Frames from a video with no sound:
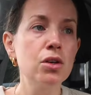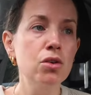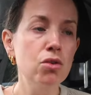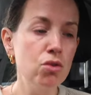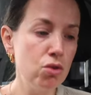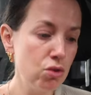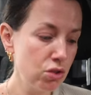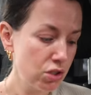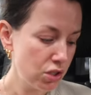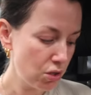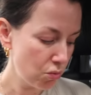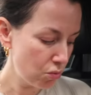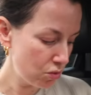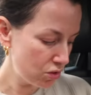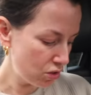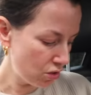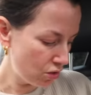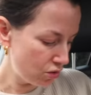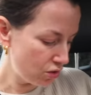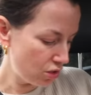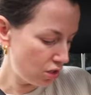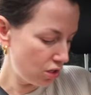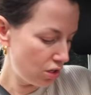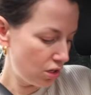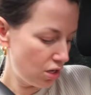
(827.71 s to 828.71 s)
Also was
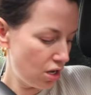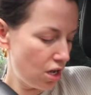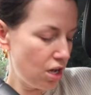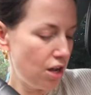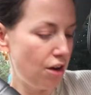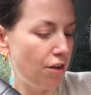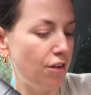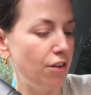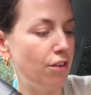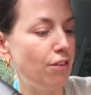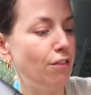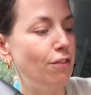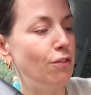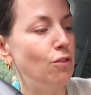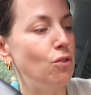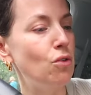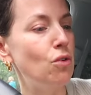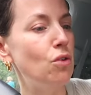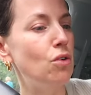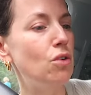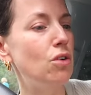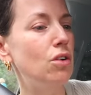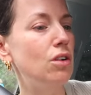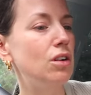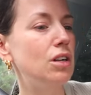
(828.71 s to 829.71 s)
on the hunt
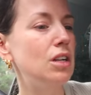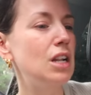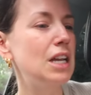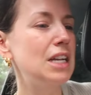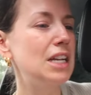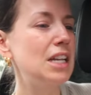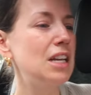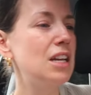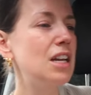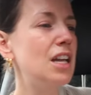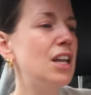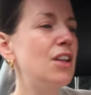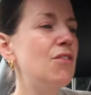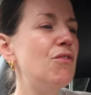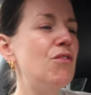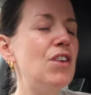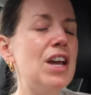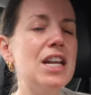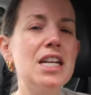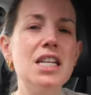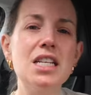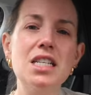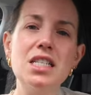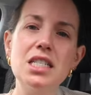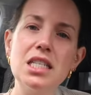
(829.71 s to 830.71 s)
for like an
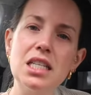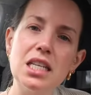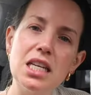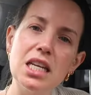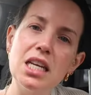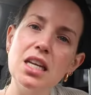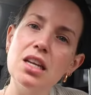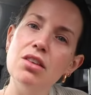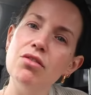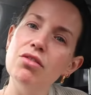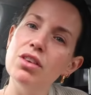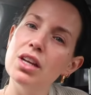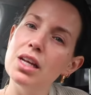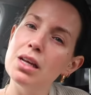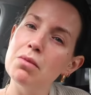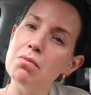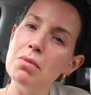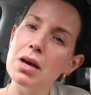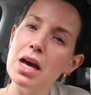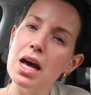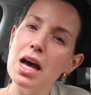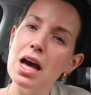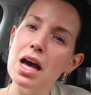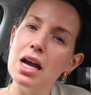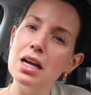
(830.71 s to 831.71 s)
event evening
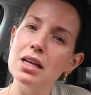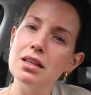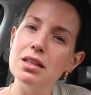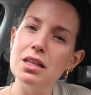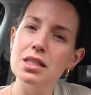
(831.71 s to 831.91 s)
bag.